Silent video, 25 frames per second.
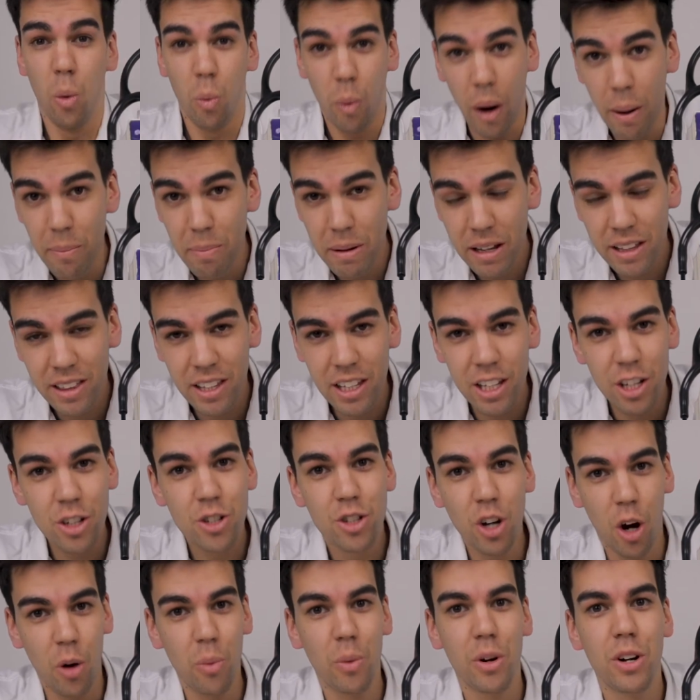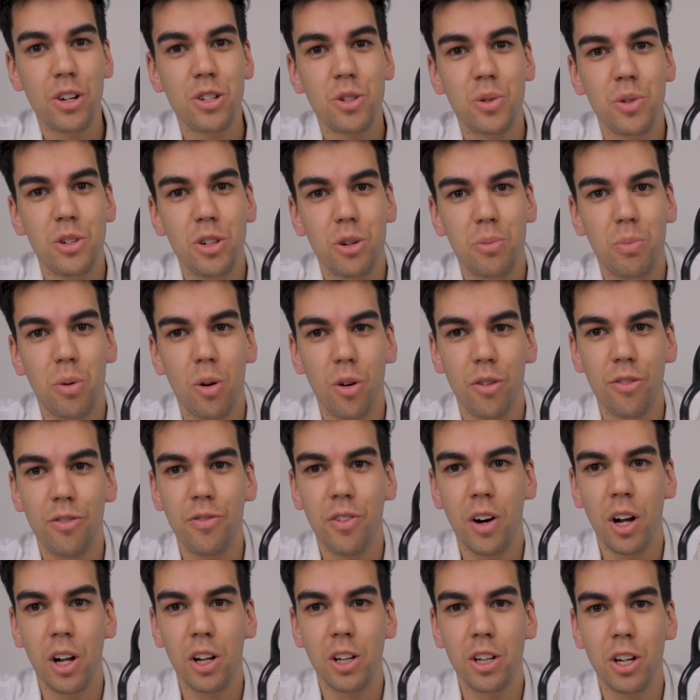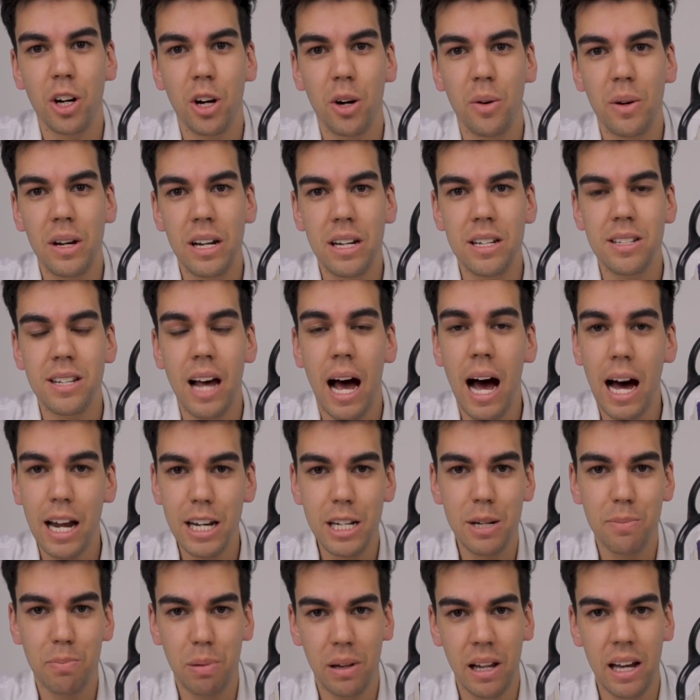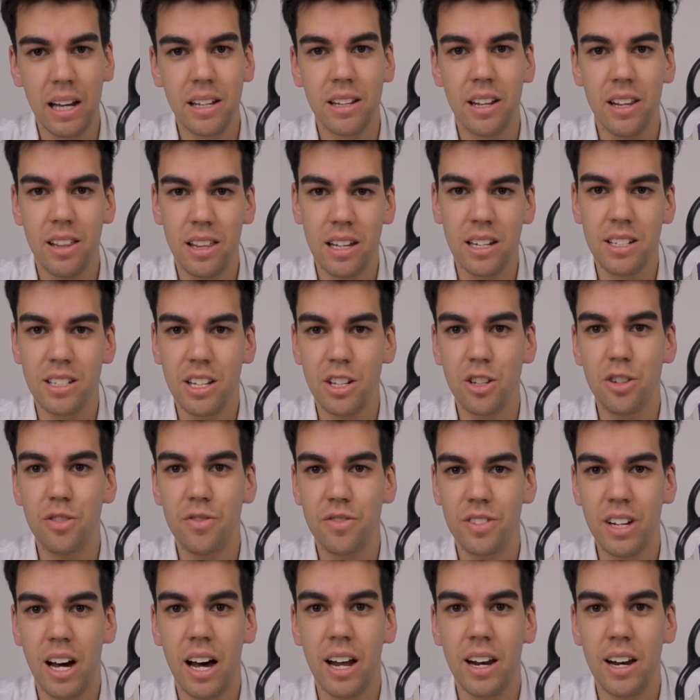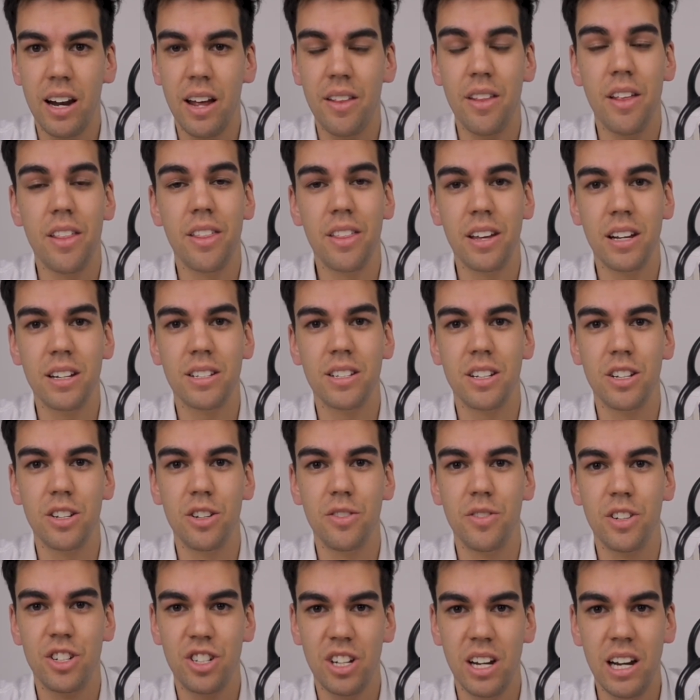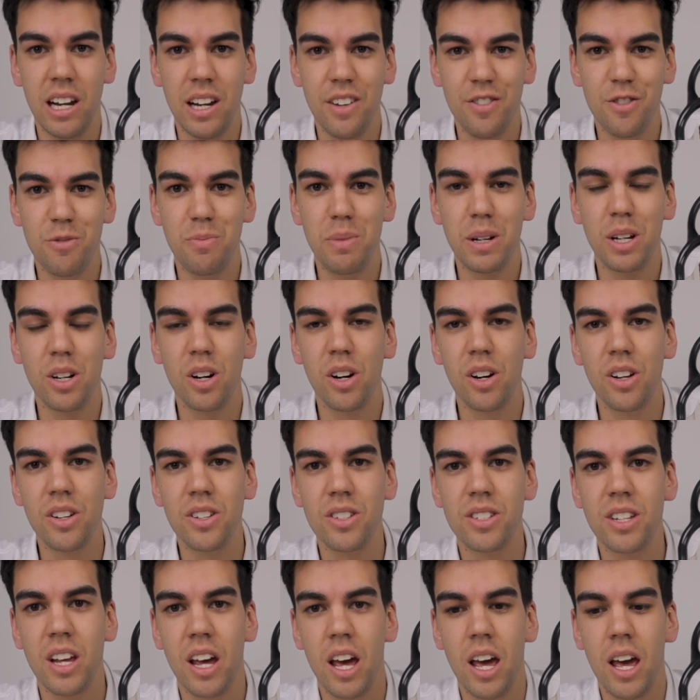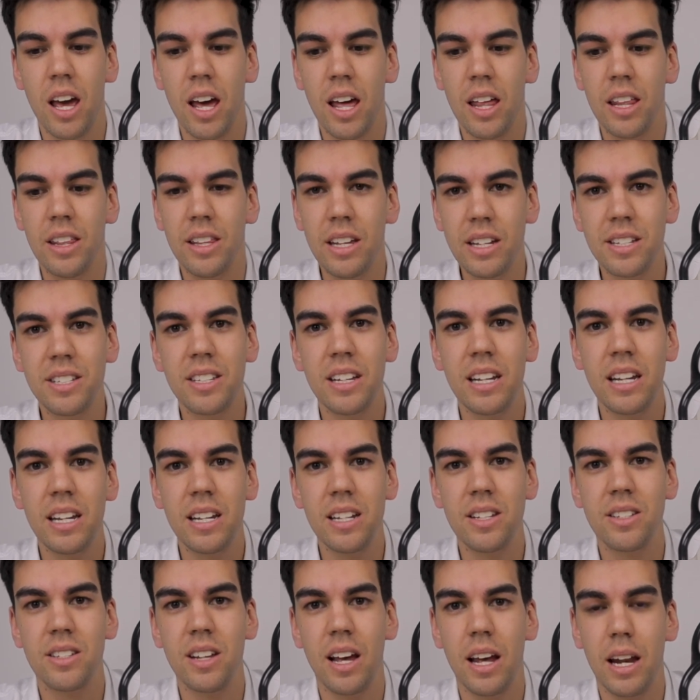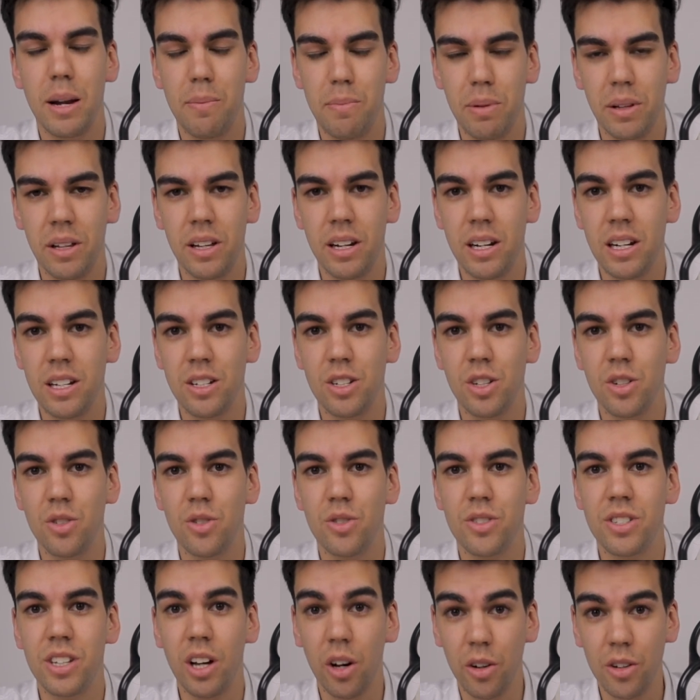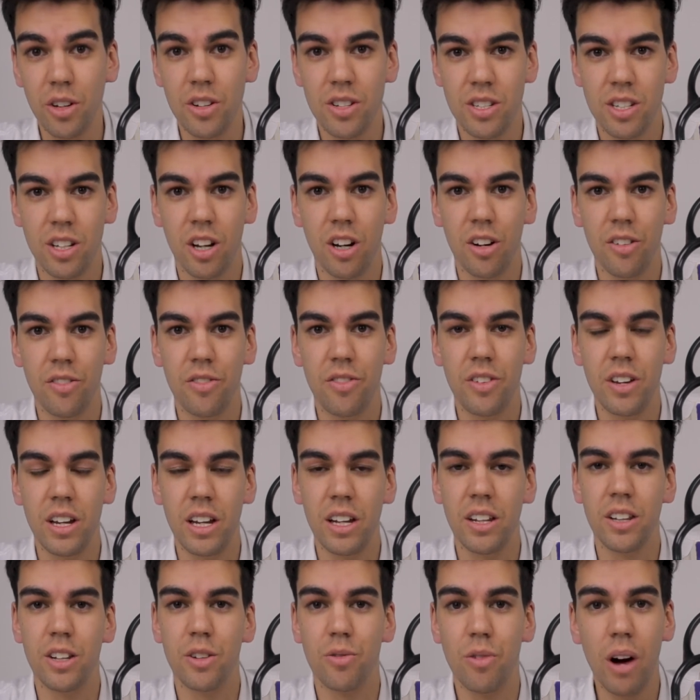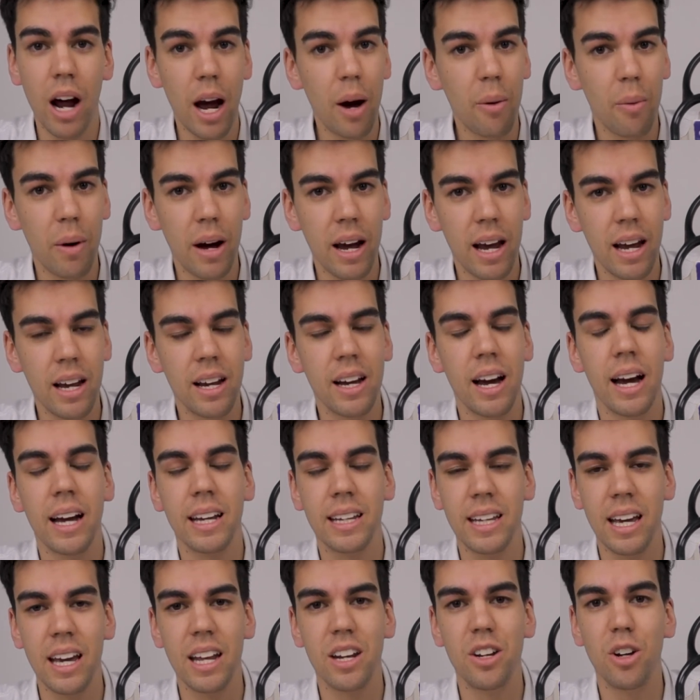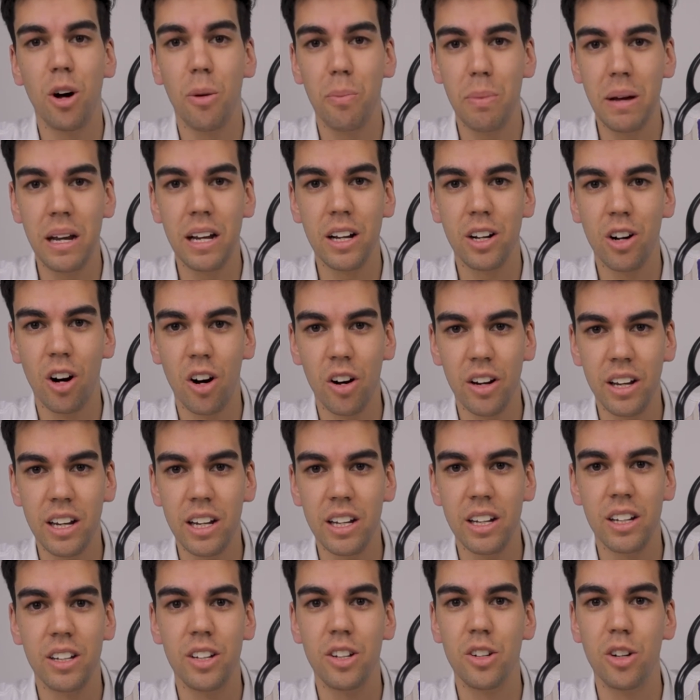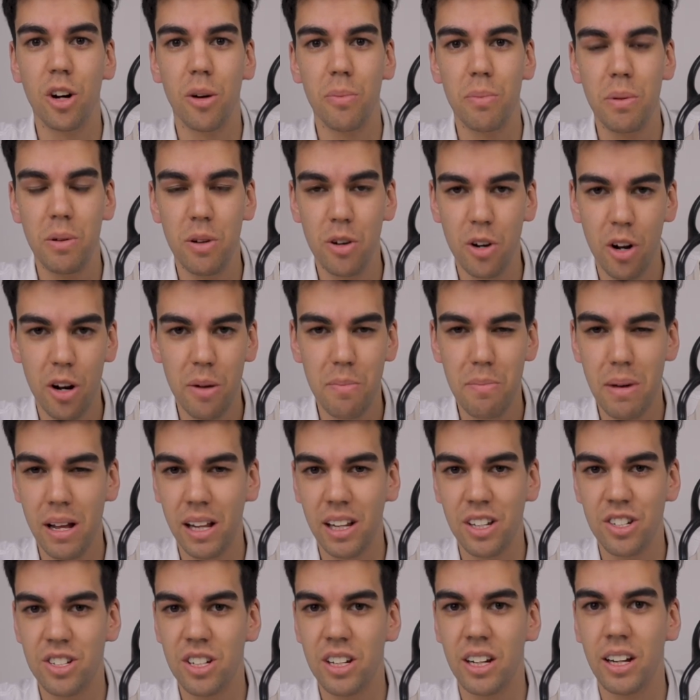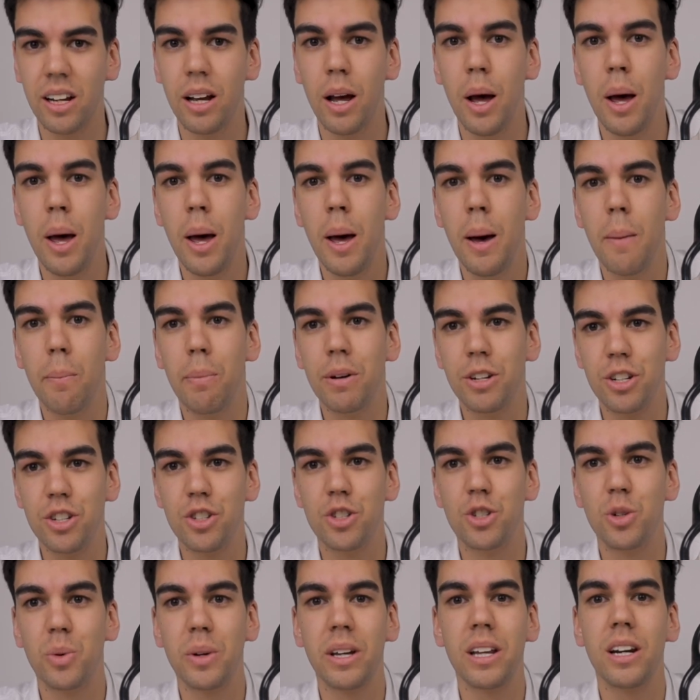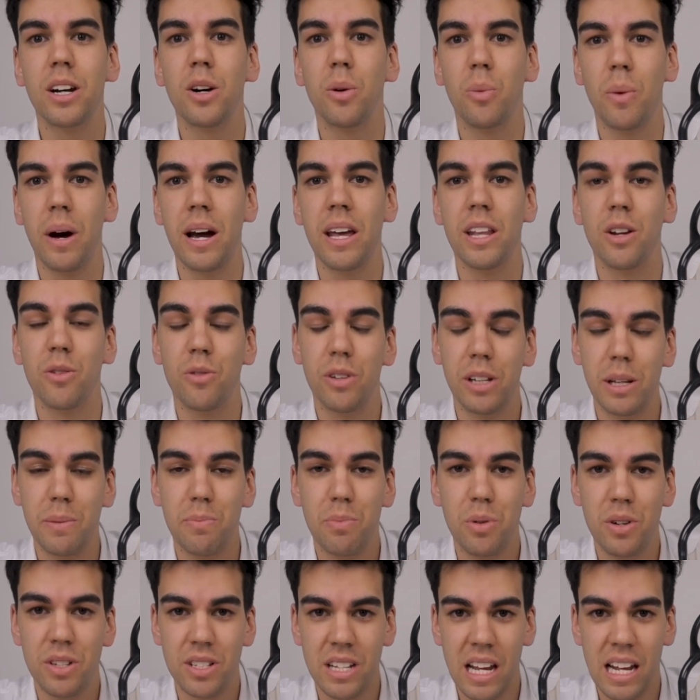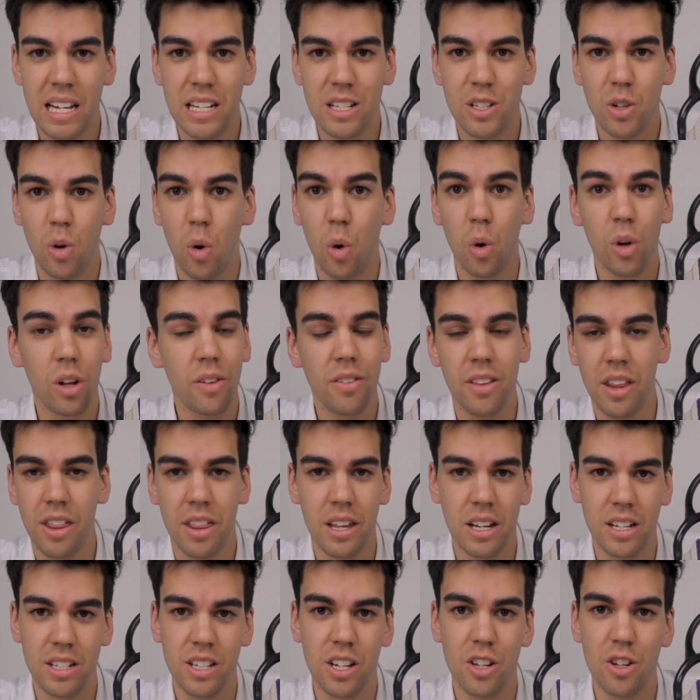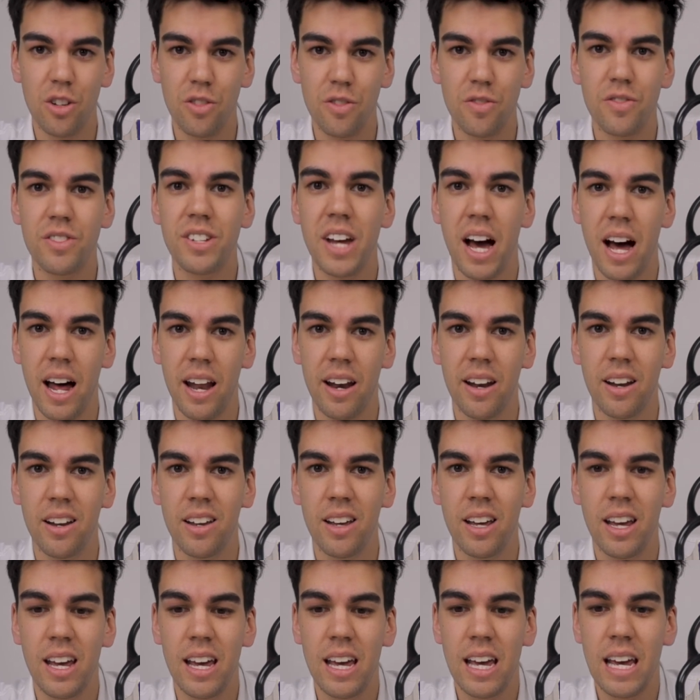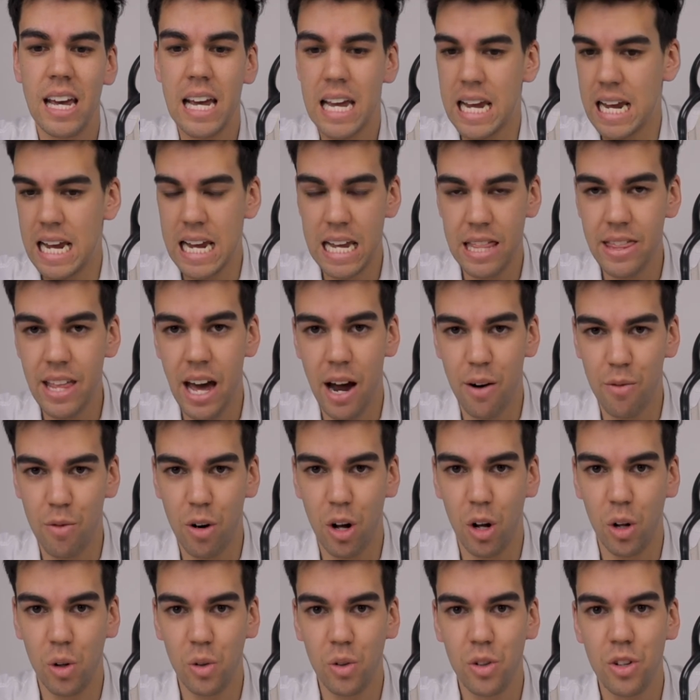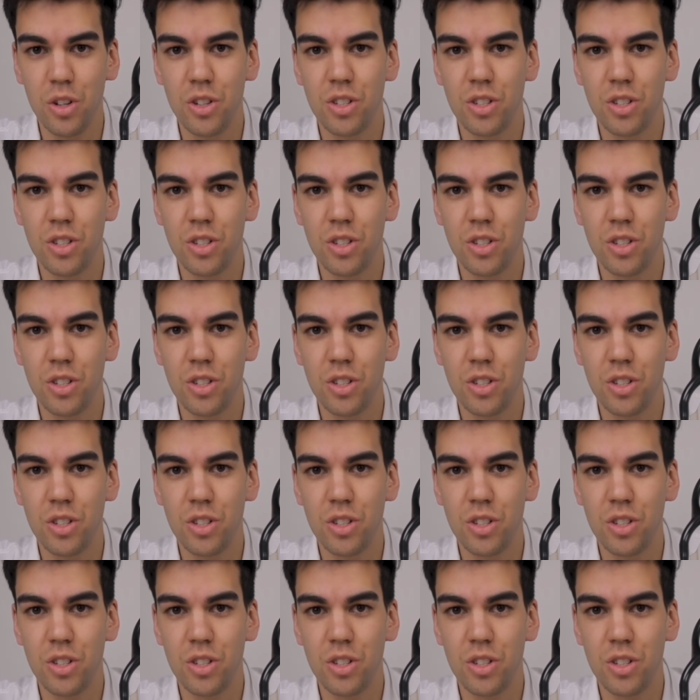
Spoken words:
One big thing you don't want to do in your portfolio is underplay the things that you've done and the things that you've achieved, because this is an ability to sell yourself in the right way. Again, not being cocky, not embellishing, but just doing it in a way that really presents all of the things that you've done in that role.